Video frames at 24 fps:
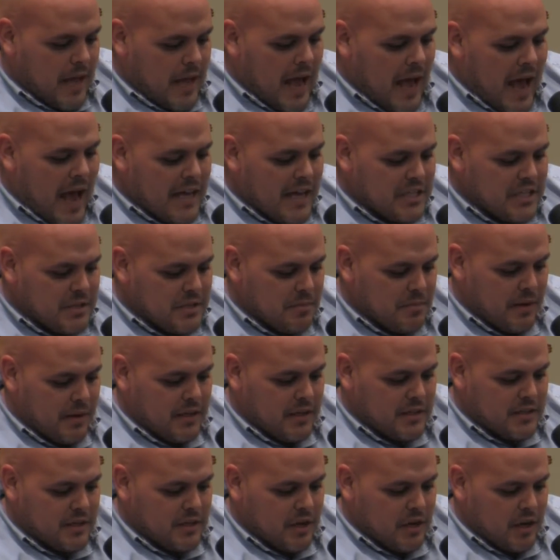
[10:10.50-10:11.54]

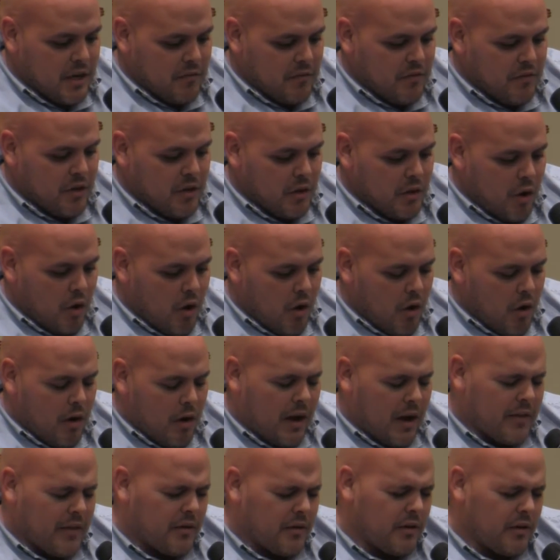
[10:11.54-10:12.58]
aspects of the
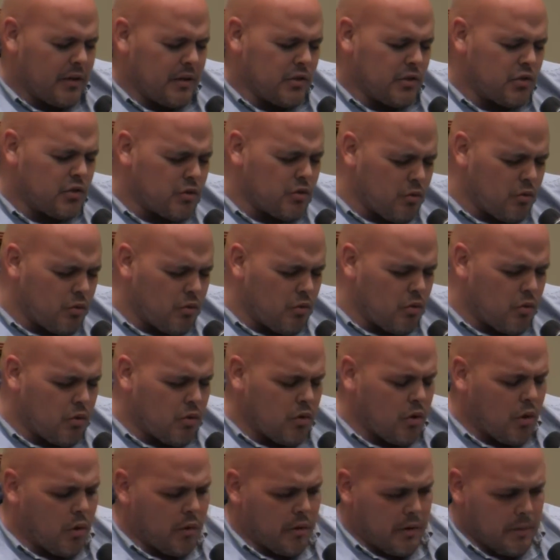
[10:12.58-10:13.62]
law, either in
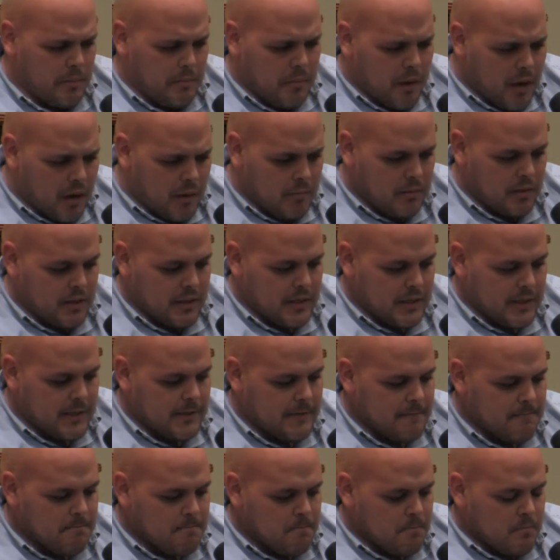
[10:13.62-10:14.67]
school or in public,
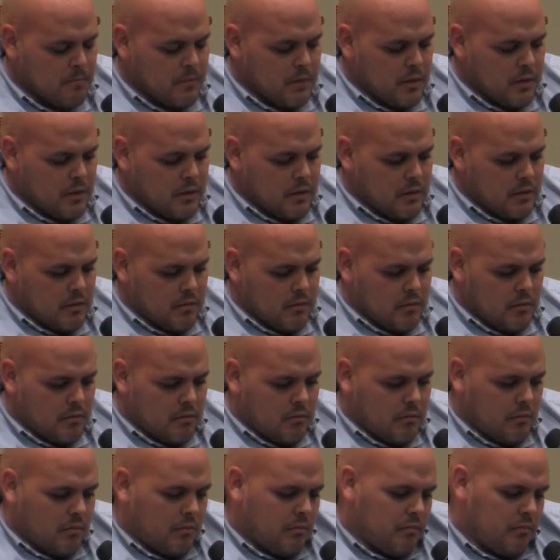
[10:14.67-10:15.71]

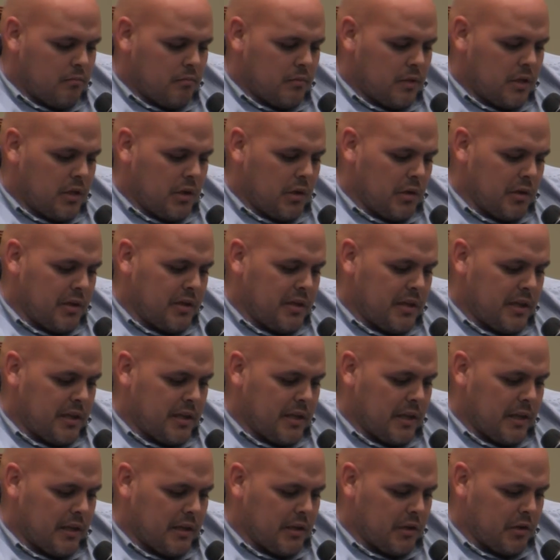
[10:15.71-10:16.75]
the only thing
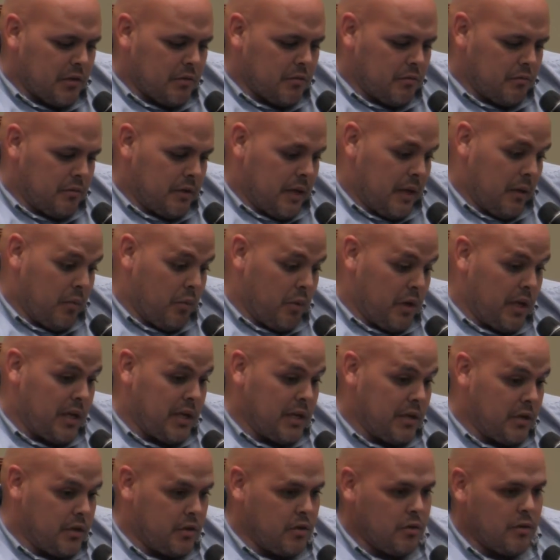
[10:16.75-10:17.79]
that the, that we
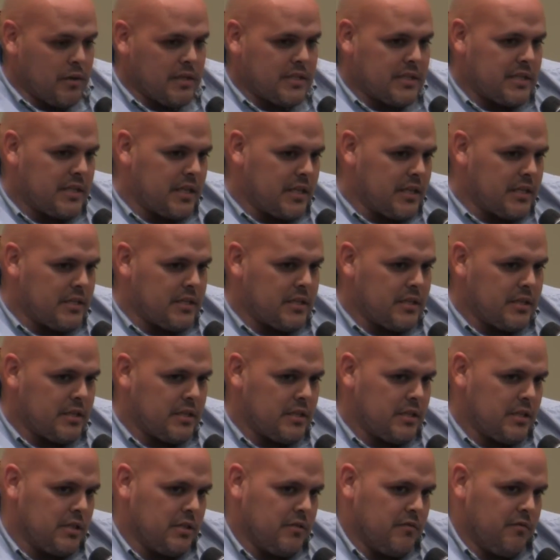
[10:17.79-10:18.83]
can do as
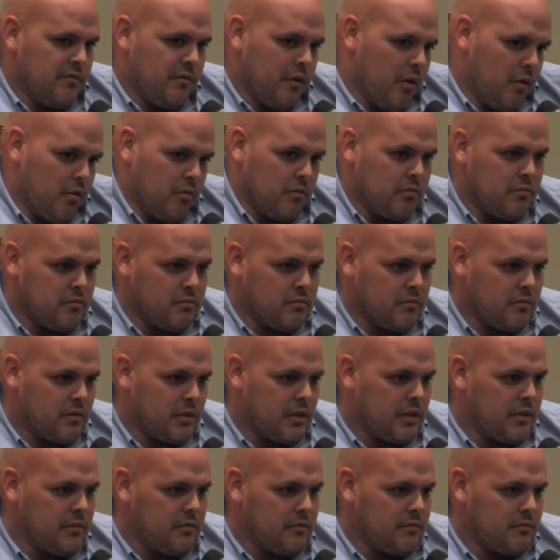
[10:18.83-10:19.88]
citizens is vote,
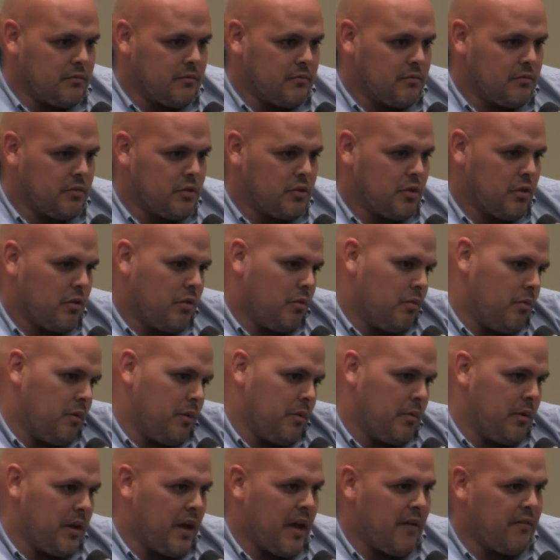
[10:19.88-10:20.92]
right? So
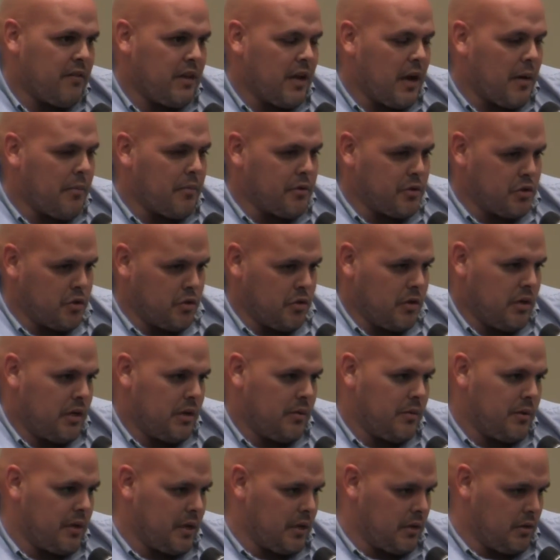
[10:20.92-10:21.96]
when we have the
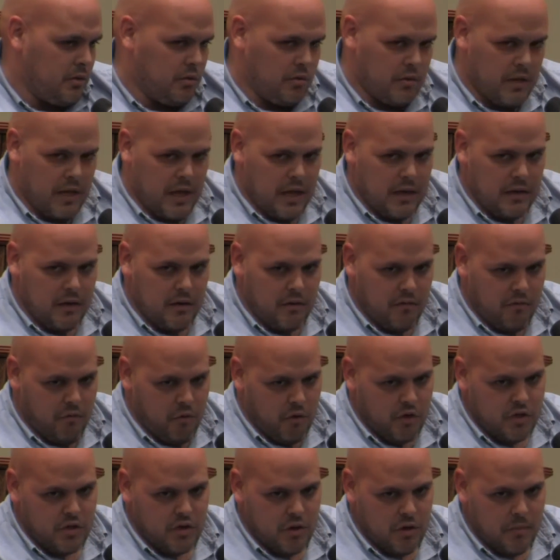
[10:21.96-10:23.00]
opportunity, we could do that,
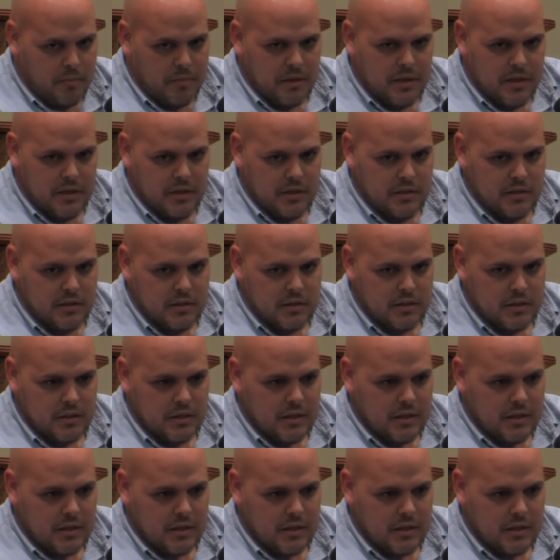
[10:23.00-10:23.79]
voice our opinions.